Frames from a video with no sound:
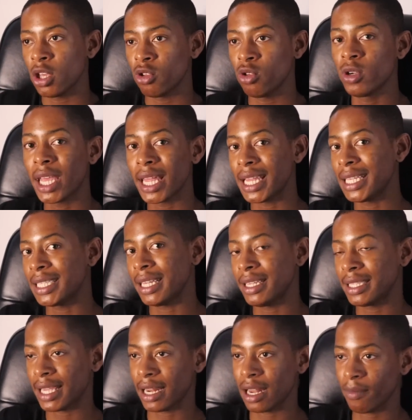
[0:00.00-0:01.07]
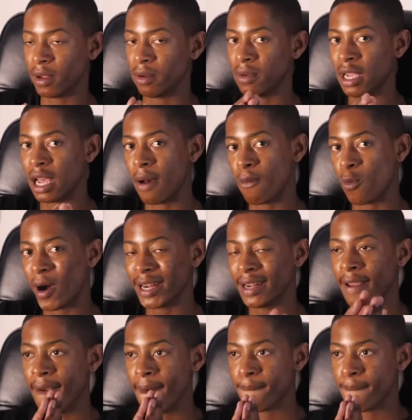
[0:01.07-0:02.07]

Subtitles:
you can easily sign up and become one.